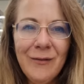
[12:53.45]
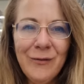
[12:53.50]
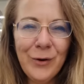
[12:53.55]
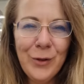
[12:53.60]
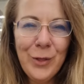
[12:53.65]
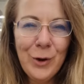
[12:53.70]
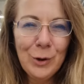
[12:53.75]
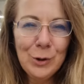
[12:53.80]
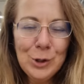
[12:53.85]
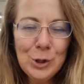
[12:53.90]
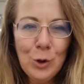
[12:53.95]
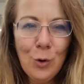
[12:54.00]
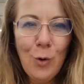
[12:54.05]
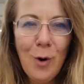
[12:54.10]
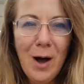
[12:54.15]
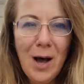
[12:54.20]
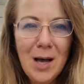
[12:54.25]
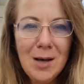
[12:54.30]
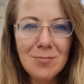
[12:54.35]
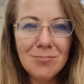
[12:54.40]
for those who
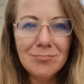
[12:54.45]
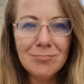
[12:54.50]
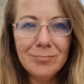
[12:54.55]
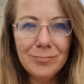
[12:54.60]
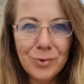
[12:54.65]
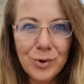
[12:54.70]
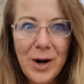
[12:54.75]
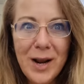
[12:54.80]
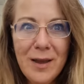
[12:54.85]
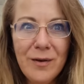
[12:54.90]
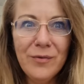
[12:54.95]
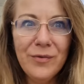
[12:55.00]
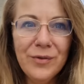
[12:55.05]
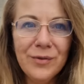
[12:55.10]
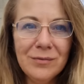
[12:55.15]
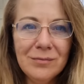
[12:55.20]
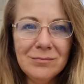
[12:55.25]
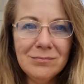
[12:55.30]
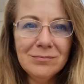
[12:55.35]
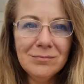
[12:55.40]
are brave
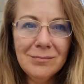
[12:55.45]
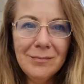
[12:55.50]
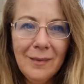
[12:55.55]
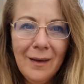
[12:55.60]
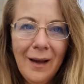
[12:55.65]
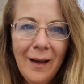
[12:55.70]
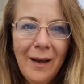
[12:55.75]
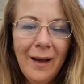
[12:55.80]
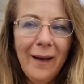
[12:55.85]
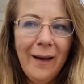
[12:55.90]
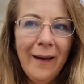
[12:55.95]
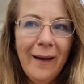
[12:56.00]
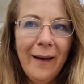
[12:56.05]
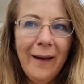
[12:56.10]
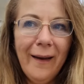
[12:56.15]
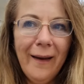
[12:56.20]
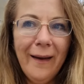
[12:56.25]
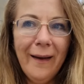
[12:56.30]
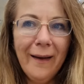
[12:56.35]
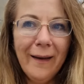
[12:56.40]

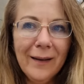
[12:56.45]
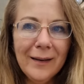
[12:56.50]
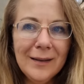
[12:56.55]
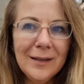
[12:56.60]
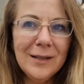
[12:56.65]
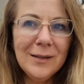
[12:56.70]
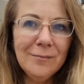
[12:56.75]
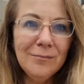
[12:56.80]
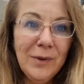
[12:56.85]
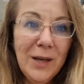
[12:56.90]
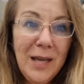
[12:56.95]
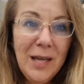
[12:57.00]
and